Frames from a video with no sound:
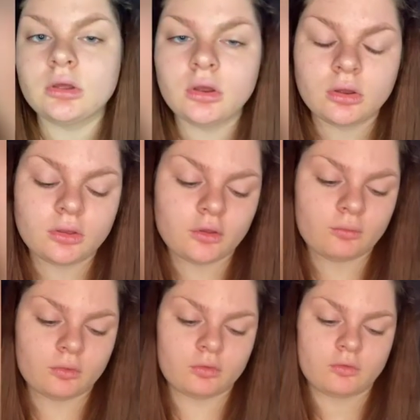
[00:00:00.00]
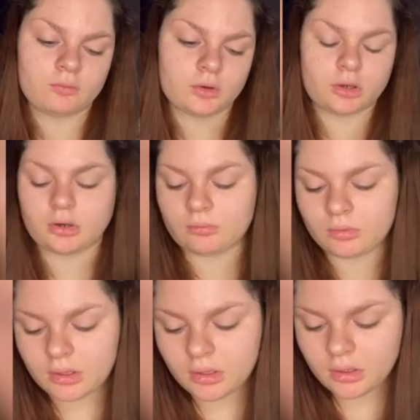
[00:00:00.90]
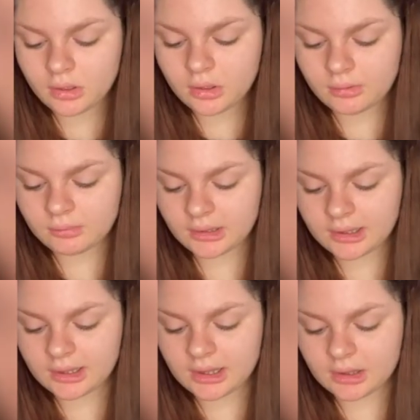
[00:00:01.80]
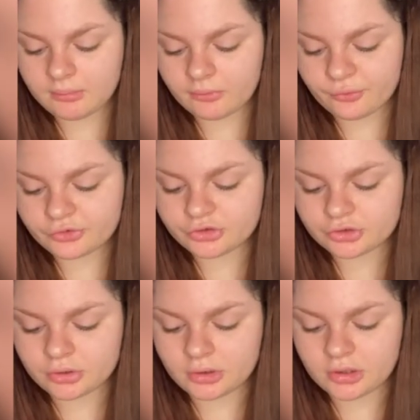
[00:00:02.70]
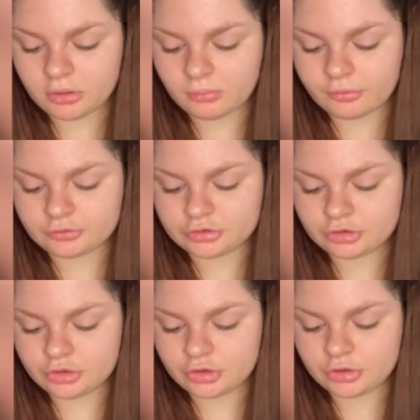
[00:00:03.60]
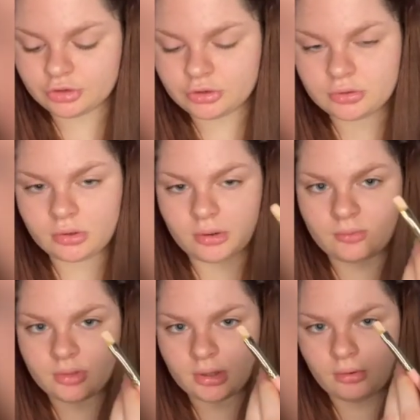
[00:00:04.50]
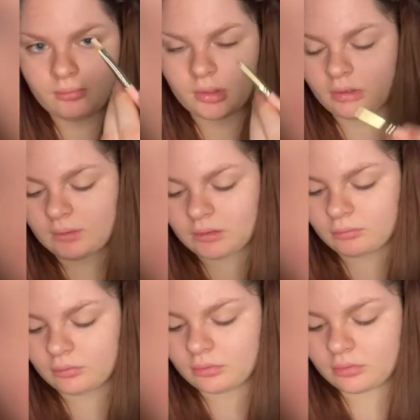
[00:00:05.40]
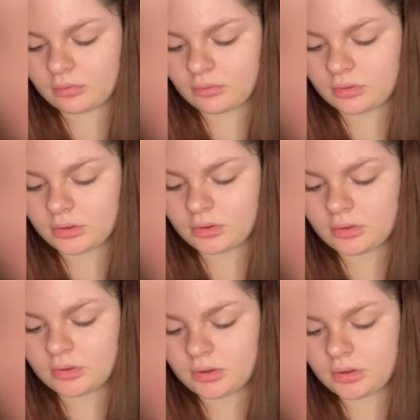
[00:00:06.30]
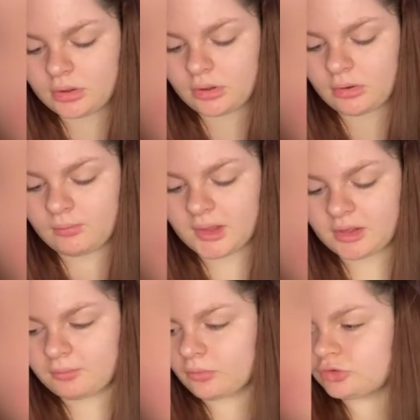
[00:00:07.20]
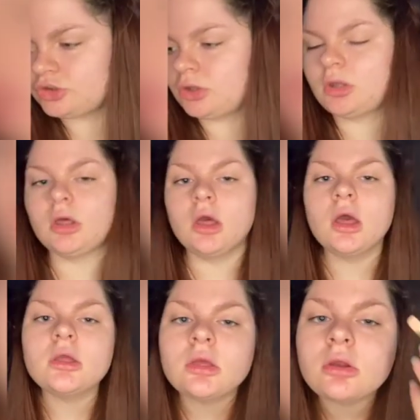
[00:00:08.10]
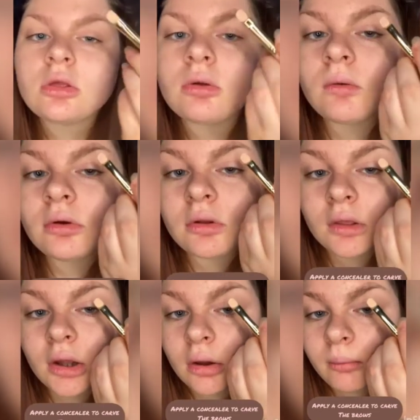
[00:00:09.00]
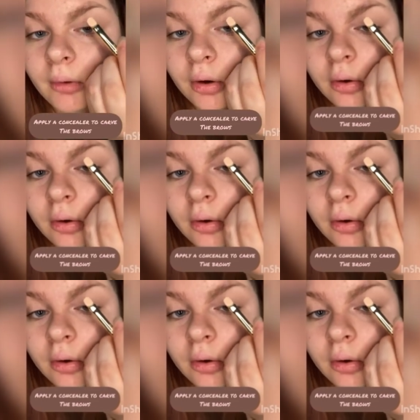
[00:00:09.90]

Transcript: because this one's just running out. But yeah, you get your brush, concealer brush. I'm using the P. Louise one, base brush. And you just go under the eyebrow,